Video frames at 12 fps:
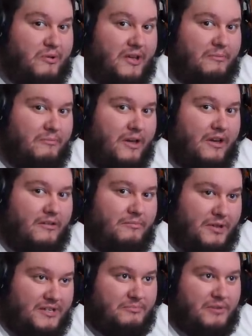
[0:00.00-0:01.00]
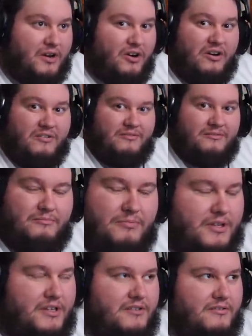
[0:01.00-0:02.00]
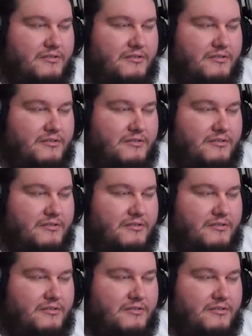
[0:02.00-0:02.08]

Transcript: in my, place in my heart. Plate?